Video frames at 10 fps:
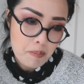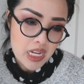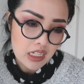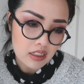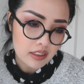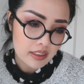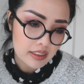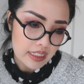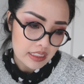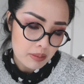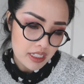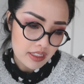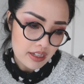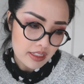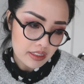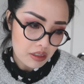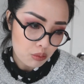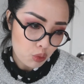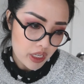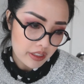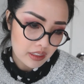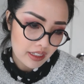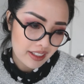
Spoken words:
peanuts, sesame seeds, and wheat.